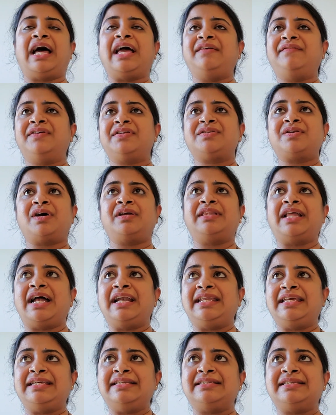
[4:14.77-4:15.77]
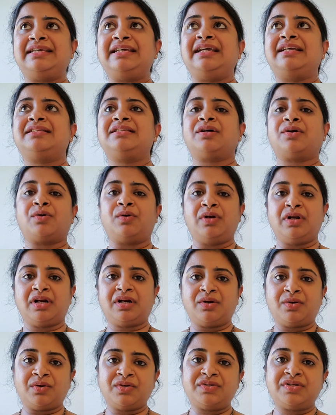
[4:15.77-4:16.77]
is not that easy. It's a roller
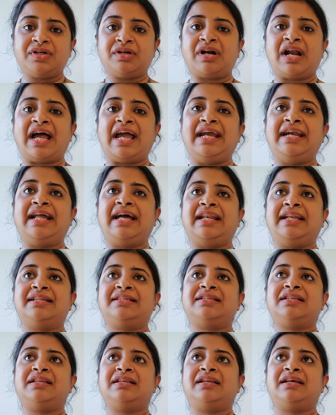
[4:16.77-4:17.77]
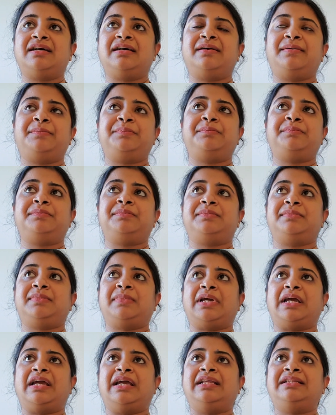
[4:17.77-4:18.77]
coaster ride, and
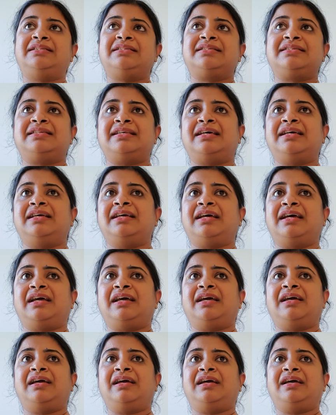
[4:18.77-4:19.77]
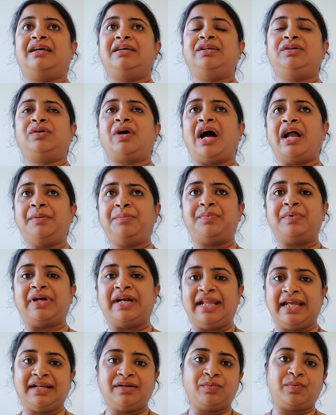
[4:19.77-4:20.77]
it's you can't
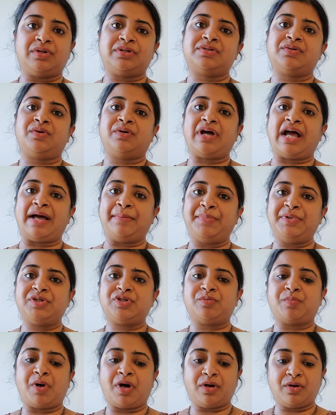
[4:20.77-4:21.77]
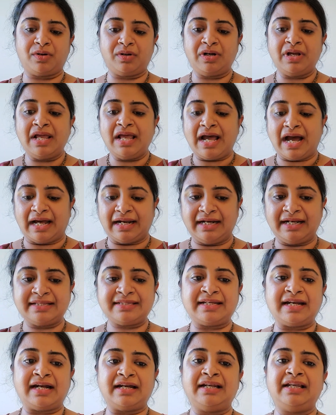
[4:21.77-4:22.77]
predict what's going to happen tomorrow unless
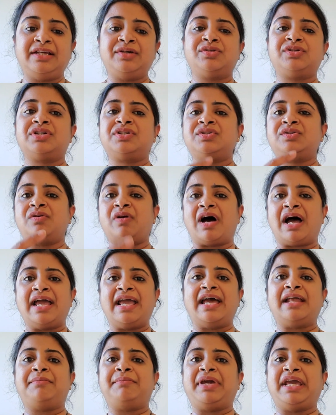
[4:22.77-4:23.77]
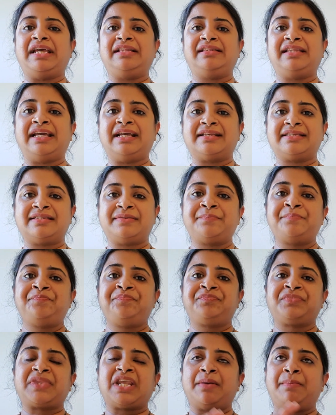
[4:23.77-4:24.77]
and until you just try and make things
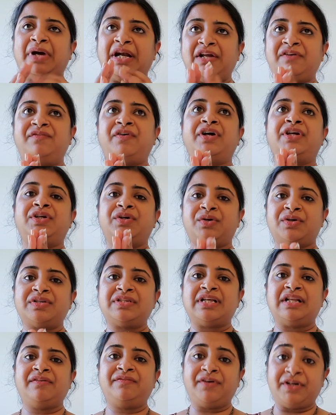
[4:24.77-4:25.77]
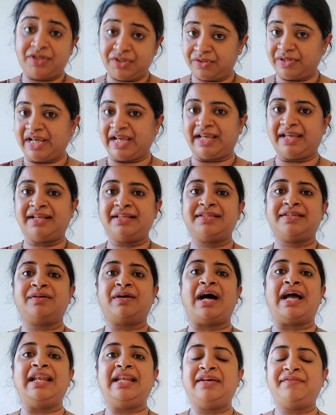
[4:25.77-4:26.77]
better for yourself for today. So
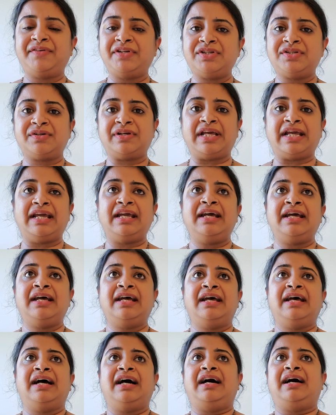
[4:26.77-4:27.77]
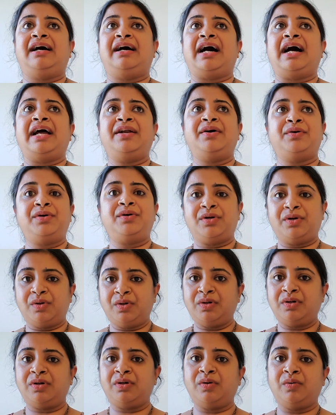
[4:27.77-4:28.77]
I live in today. I don't
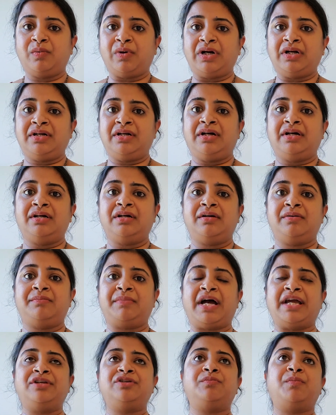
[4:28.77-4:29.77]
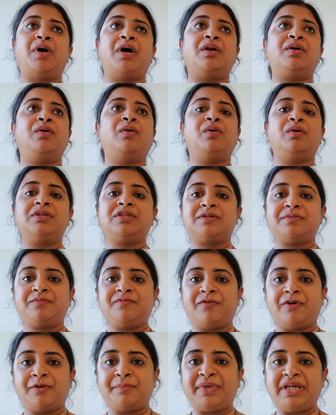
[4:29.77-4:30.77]
know what my tomorrow holds
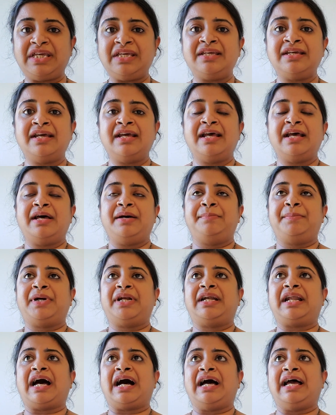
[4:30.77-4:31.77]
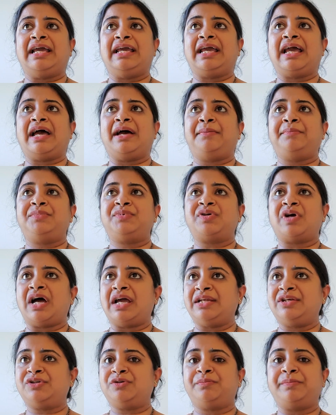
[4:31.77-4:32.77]
for me, but I am
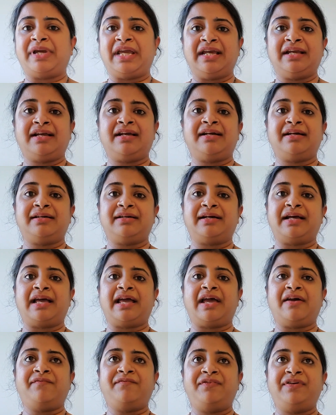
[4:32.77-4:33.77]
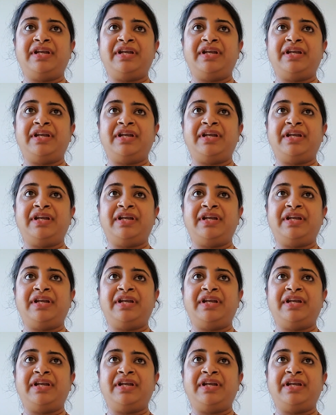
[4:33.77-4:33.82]
trying to make I'm